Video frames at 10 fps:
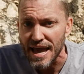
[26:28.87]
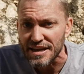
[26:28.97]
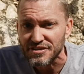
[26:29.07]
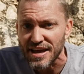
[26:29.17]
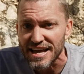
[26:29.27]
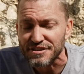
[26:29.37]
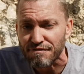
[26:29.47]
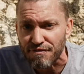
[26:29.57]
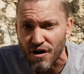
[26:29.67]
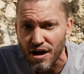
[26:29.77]
And it's
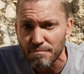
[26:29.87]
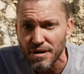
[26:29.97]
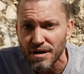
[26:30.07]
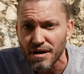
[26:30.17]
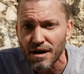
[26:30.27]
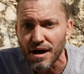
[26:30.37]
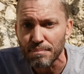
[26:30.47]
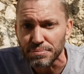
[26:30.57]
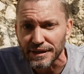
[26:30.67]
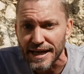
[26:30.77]
from
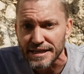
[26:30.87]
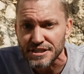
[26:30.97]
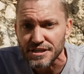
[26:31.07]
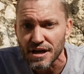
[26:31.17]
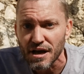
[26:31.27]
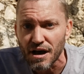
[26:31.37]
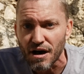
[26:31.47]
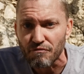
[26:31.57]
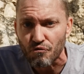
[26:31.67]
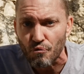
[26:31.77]
a place
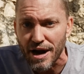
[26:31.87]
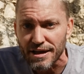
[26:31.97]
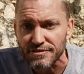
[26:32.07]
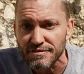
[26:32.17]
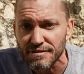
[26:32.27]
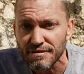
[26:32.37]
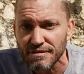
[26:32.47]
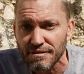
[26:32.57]
of rest.